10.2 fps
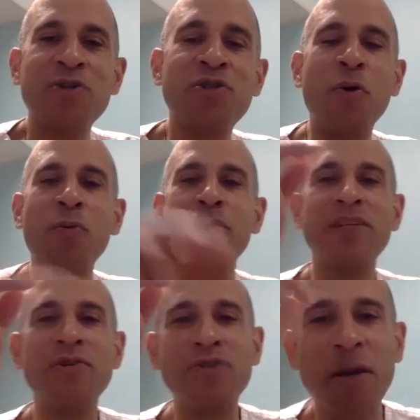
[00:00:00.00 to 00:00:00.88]
So what's
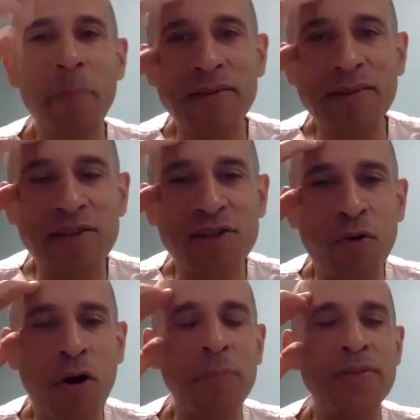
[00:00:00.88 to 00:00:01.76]
interesting about that
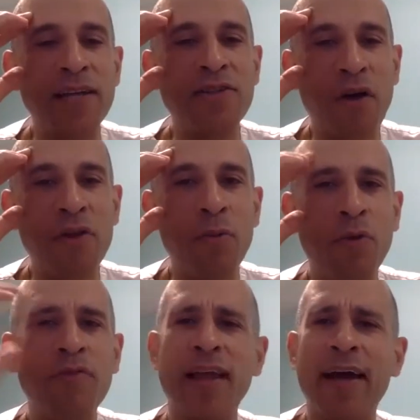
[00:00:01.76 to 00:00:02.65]
story, because I saw the
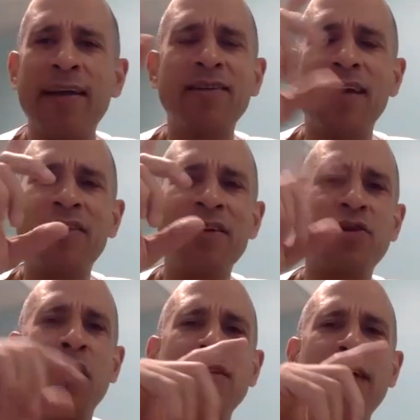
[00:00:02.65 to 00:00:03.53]
movie, I think it's
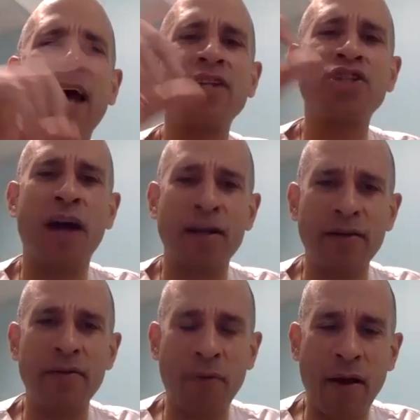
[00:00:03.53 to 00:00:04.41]
called I Shot
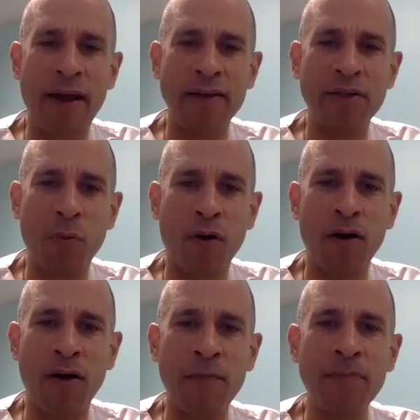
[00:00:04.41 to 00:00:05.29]
Andy
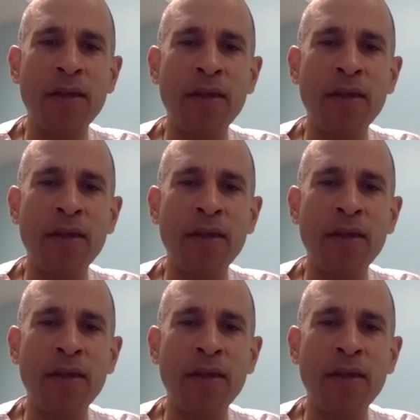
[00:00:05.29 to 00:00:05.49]
Warhol.